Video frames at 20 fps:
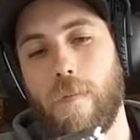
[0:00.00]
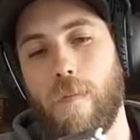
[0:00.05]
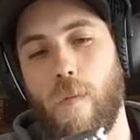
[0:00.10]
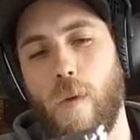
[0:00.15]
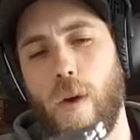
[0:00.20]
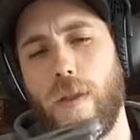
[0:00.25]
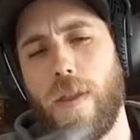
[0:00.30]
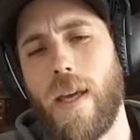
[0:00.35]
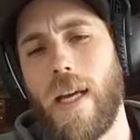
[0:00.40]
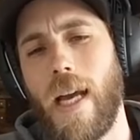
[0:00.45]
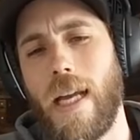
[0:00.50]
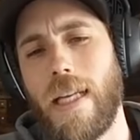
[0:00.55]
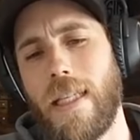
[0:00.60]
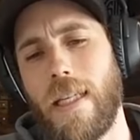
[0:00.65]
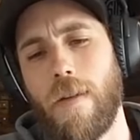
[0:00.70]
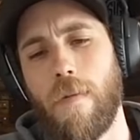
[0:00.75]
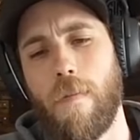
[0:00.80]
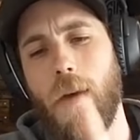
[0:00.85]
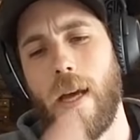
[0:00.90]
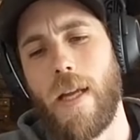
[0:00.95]
one thing I
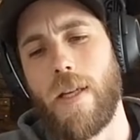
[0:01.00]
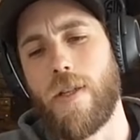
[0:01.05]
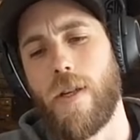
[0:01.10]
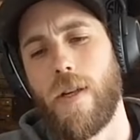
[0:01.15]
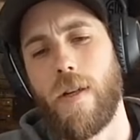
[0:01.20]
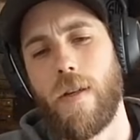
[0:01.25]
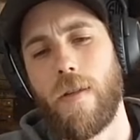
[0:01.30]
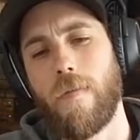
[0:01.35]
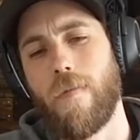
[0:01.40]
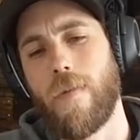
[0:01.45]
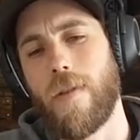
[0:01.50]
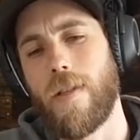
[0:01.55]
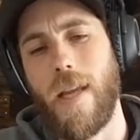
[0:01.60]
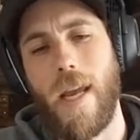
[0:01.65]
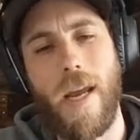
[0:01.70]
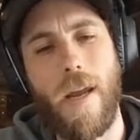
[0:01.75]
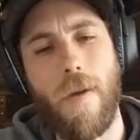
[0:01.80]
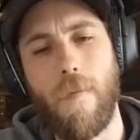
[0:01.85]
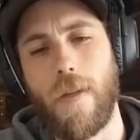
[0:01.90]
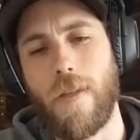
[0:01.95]
didn't mention,
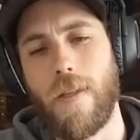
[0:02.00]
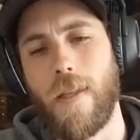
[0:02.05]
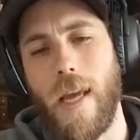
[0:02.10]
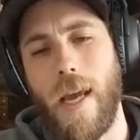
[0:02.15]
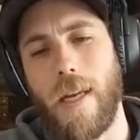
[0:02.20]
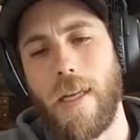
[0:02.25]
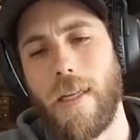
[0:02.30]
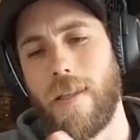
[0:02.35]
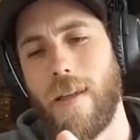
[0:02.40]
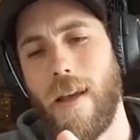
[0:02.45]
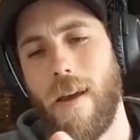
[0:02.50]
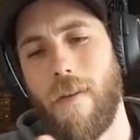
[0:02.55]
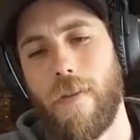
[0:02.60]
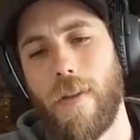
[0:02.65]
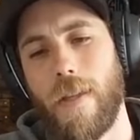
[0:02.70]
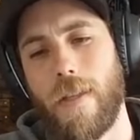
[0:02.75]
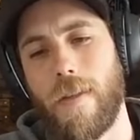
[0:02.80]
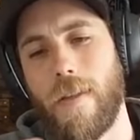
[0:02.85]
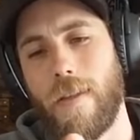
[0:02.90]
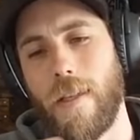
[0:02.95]
same as the 87,
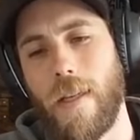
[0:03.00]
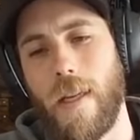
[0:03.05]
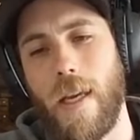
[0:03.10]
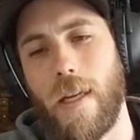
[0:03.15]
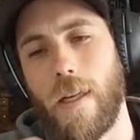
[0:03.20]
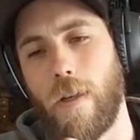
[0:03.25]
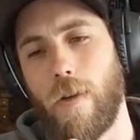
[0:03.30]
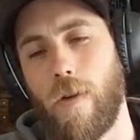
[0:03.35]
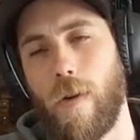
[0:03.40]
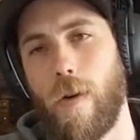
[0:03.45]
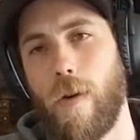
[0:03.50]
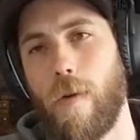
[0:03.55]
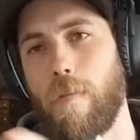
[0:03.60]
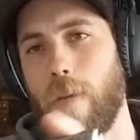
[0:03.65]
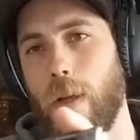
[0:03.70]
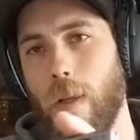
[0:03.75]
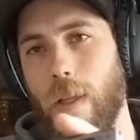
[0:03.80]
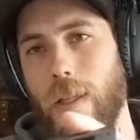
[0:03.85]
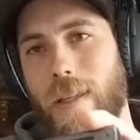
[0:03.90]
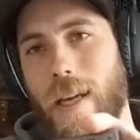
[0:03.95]
this is an integral
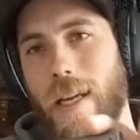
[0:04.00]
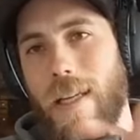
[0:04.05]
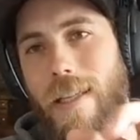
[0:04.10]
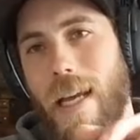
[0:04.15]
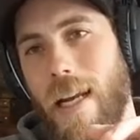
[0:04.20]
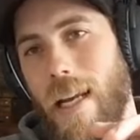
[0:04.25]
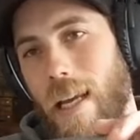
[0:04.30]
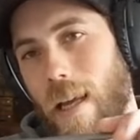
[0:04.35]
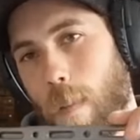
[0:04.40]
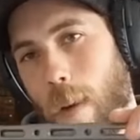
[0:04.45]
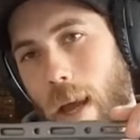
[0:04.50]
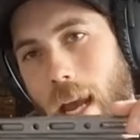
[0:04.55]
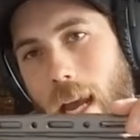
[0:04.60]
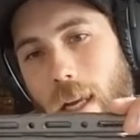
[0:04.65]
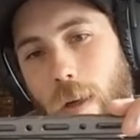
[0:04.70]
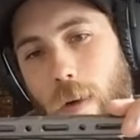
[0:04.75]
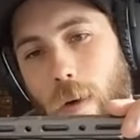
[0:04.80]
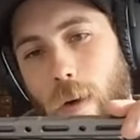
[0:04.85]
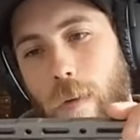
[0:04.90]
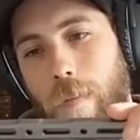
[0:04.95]
billet titanium
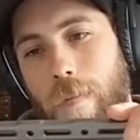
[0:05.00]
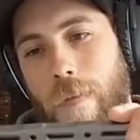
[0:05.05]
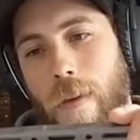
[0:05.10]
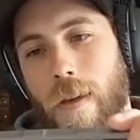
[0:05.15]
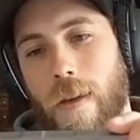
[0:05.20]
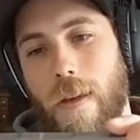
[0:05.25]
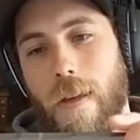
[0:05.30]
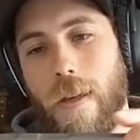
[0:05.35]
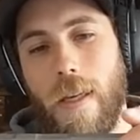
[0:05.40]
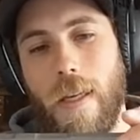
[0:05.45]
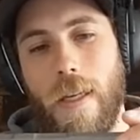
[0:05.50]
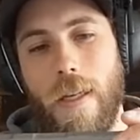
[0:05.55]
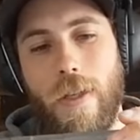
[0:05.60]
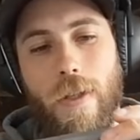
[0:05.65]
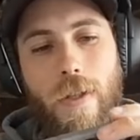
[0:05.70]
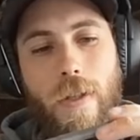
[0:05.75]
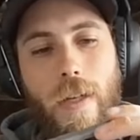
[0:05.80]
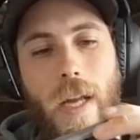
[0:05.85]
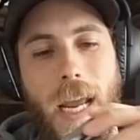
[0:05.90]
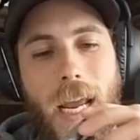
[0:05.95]
handle.
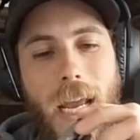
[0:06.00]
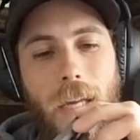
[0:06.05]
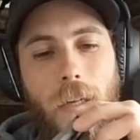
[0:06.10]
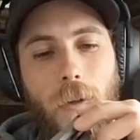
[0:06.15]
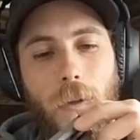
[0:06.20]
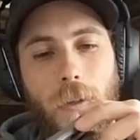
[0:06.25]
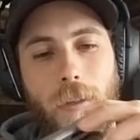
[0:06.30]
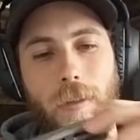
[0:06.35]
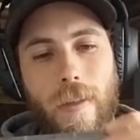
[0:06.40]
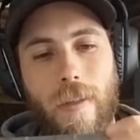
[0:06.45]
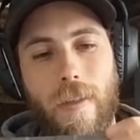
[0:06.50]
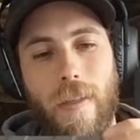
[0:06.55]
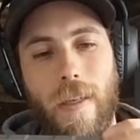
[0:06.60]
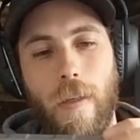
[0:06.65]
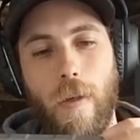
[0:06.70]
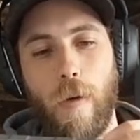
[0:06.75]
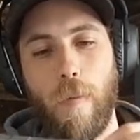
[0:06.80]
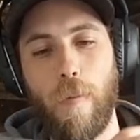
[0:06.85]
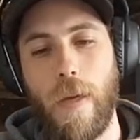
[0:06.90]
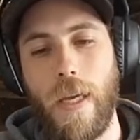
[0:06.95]
Each handle as a
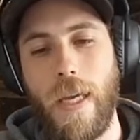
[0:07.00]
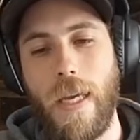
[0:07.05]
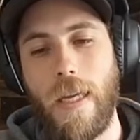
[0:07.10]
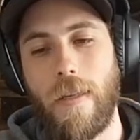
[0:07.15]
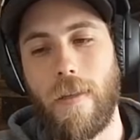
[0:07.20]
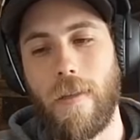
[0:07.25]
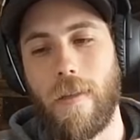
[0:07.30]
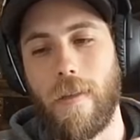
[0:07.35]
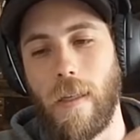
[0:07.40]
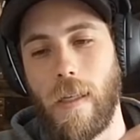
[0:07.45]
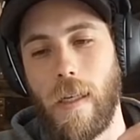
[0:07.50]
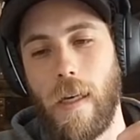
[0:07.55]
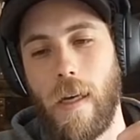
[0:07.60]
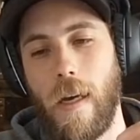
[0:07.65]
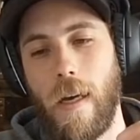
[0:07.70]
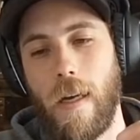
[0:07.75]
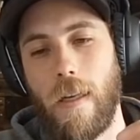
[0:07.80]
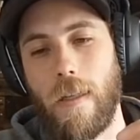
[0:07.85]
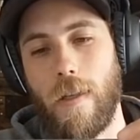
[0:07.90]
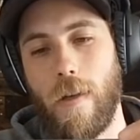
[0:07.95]
single piece.
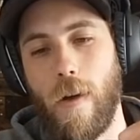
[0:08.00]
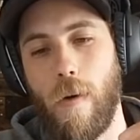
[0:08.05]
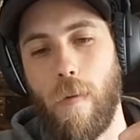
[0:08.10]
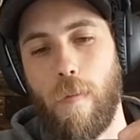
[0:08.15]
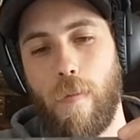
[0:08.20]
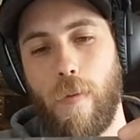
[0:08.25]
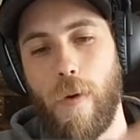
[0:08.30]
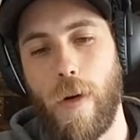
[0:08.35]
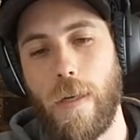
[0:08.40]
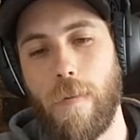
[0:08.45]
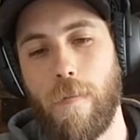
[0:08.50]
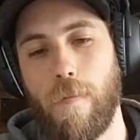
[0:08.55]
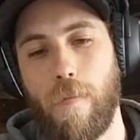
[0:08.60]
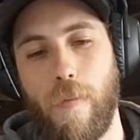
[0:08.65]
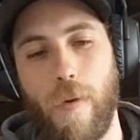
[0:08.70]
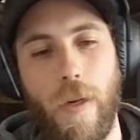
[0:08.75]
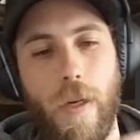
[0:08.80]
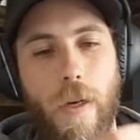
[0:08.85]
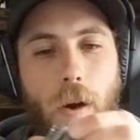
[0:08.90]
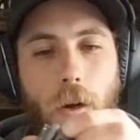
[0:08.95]
Uh, so pretty
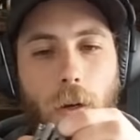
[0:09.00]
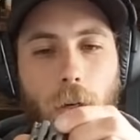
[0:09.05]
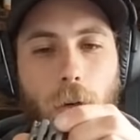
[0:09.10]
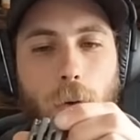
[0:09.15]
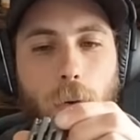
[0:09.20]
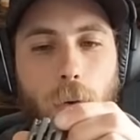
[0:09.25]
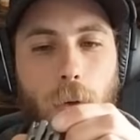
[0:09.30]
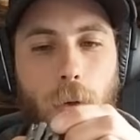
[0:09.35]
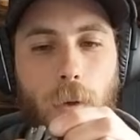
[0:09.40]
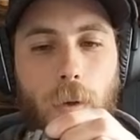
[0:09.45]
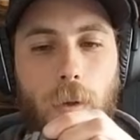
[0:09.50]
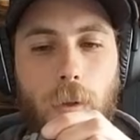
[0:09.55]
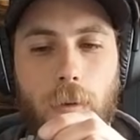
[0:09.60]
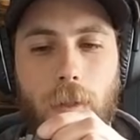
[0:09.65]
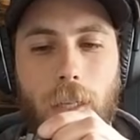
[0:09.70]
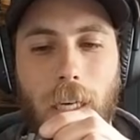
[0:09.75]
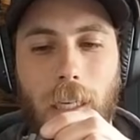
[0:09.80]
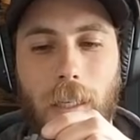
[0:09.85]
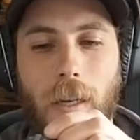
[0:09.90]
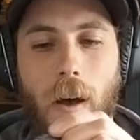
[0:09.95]
pretty darn cool
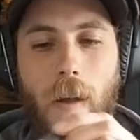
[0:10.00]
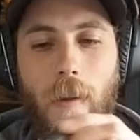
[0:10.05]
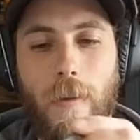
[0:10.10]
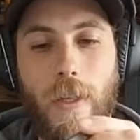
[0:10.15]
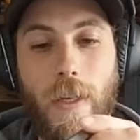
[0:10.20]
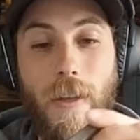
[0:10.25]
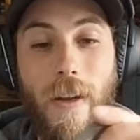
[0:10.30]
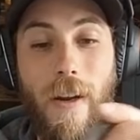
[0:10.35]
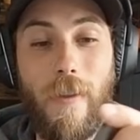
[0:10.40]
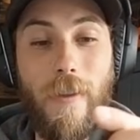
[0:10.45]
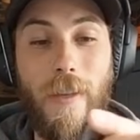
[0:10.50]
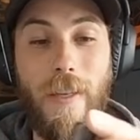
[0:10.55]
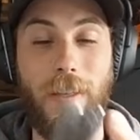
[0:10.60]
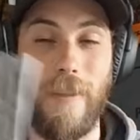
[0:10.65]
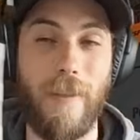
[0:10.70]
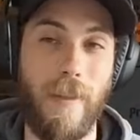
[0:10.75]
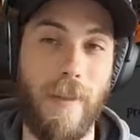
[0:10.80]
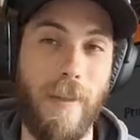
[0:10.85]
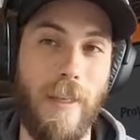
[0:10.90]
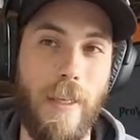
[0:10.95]
technology there.
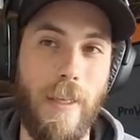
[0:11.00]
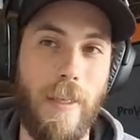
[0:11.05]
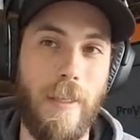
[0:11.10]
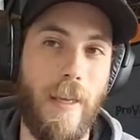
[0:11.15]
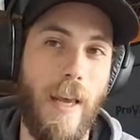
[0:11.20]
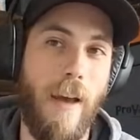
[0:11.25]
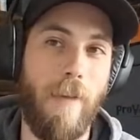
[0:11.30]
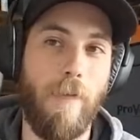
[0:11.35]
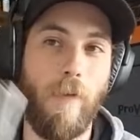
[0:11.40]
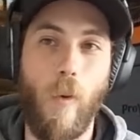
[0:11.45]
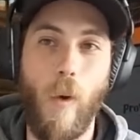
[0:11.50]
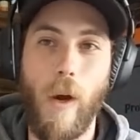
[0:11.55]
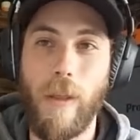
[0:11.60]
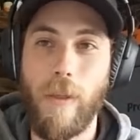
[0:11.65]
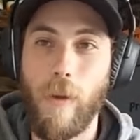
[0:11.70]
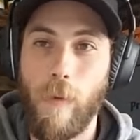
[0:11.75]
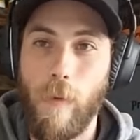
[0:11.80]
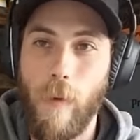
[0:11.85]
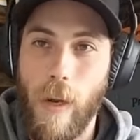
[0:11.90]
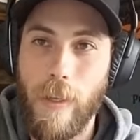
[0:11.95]
These these have quite
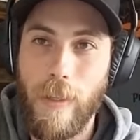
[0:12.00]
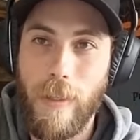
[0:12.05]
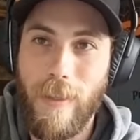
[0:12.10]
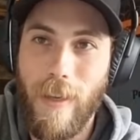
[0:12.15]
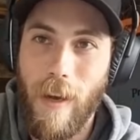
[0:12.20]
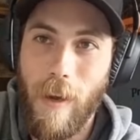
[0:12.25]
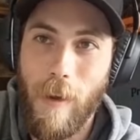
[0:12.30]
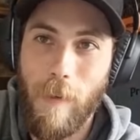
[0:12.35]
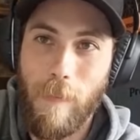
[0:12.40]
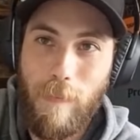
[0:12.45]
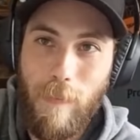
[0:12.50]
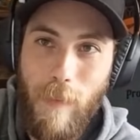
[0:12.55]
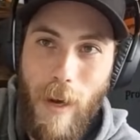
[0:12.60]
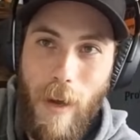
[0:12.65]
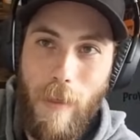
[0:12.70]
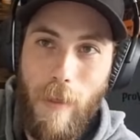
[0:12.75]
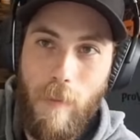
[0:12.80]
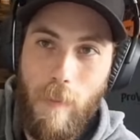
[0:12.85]
the runtime on the